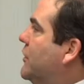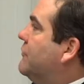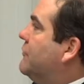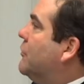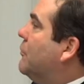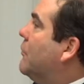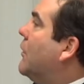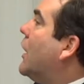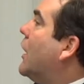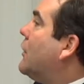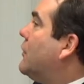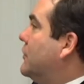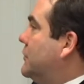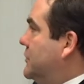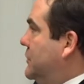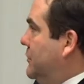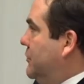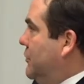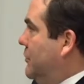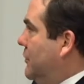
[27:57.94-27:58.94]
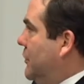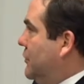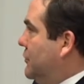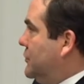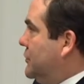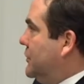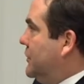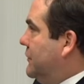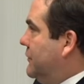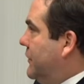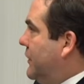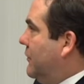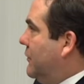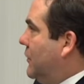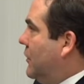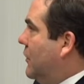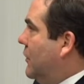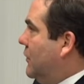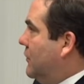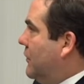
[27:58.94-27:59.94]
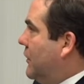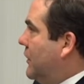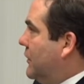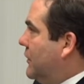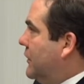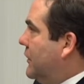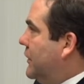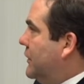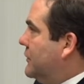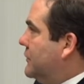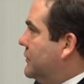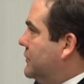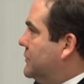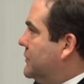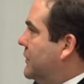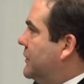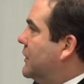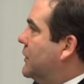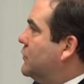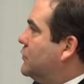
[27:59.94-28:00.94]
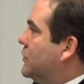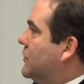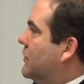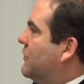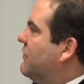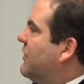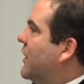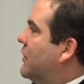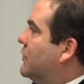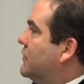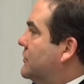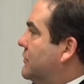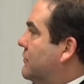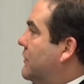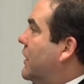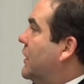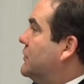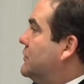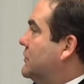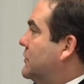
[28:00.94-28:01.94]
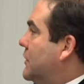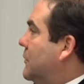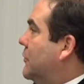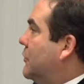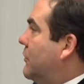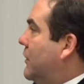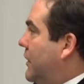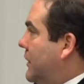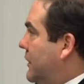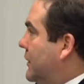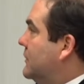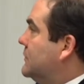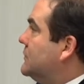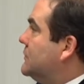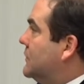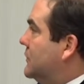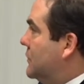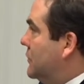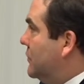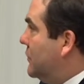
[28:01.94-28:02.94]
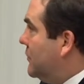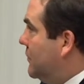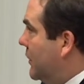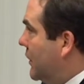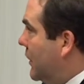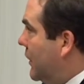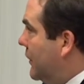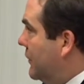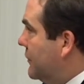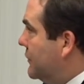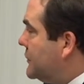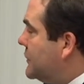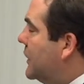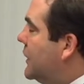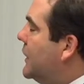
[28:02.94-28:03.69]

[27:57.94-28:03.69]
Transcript: of democracy promotion, if I recall correctly. In terms, of, I think he's one of the founders of the National Democratic Institute, among okay. others.